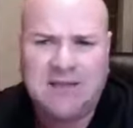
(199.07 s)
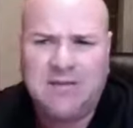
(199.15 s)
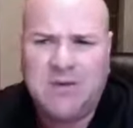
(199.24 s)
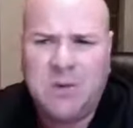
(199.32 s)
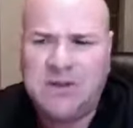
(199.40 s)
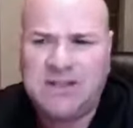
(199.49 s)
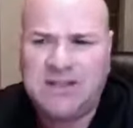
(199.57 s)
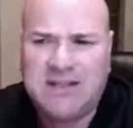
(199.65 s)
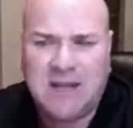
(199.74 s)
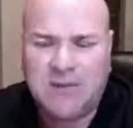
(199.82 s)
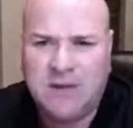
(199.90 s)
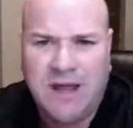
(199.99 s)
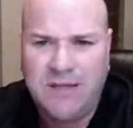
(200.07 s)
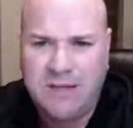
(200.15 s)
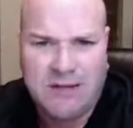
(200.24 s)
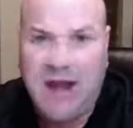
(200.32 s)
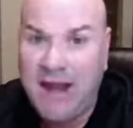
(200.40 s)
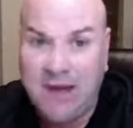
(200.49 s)
If you want to be successful in life, you
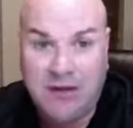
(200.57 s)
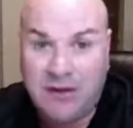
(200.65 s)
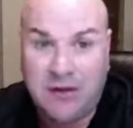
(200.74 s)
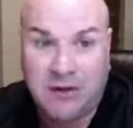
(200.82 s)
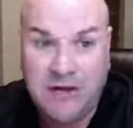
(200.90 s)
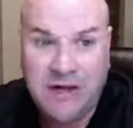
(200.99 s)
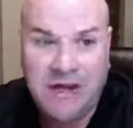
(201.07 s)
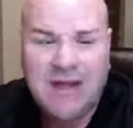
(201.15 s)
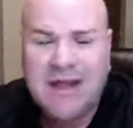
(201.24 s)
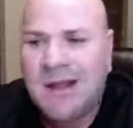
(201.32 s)
got to have a degree.